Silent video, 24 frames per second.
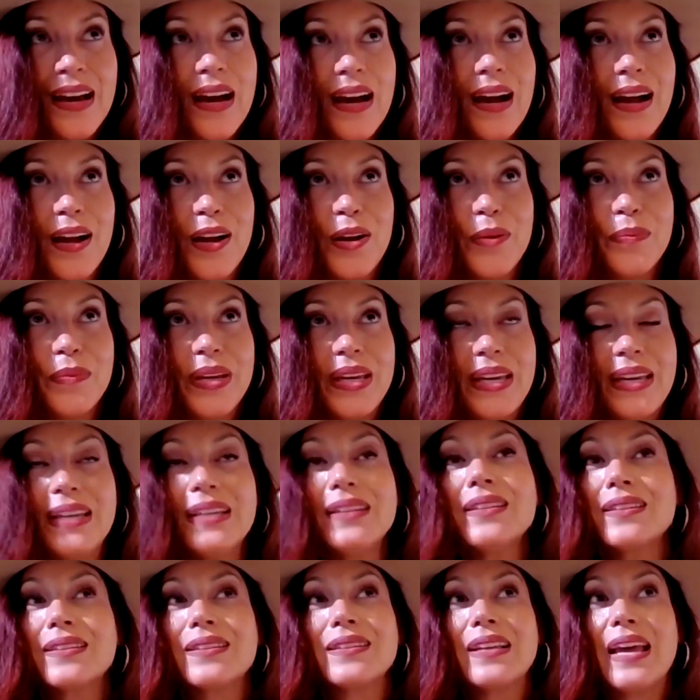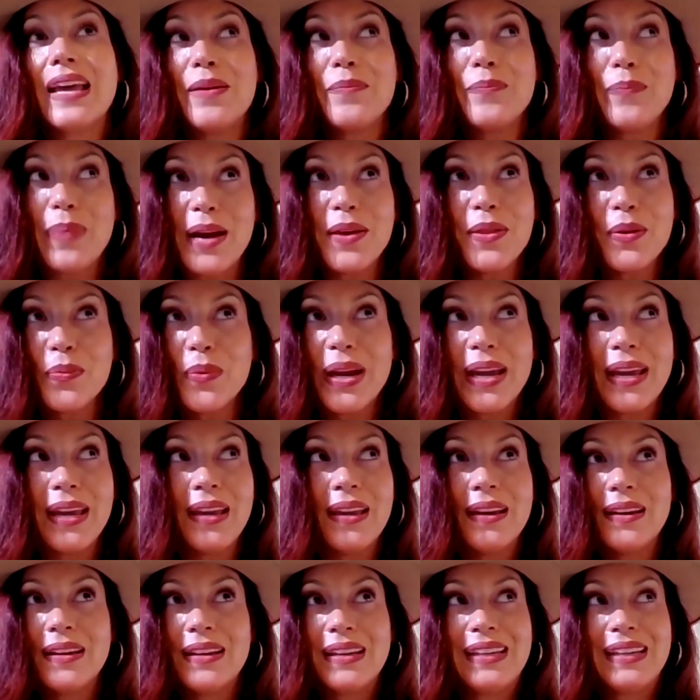And by the
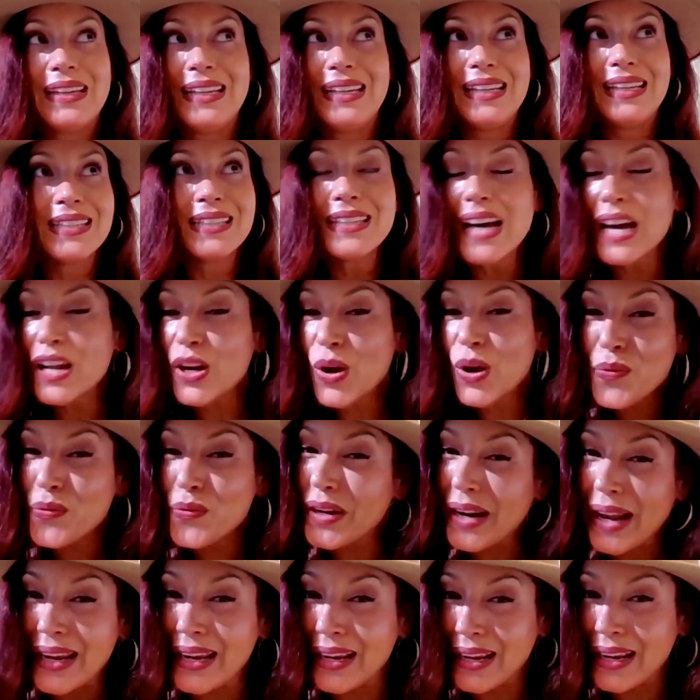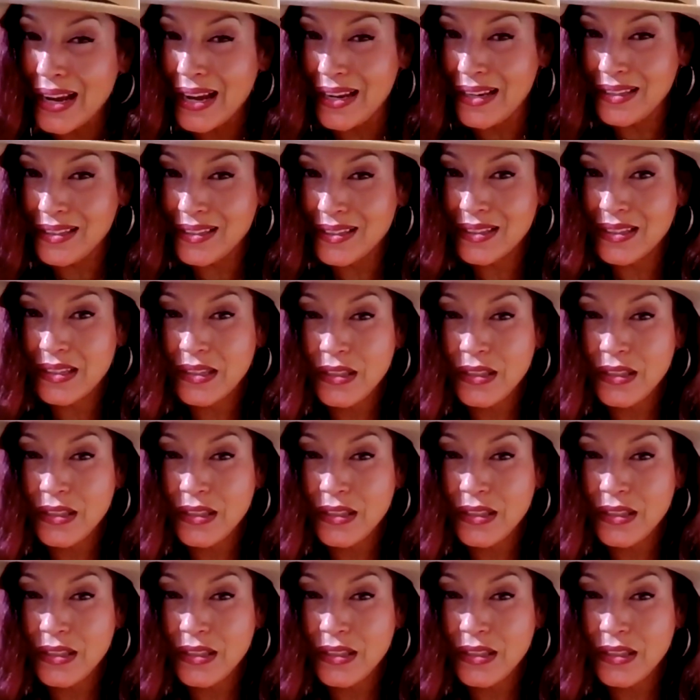way, it's not overnight, guys.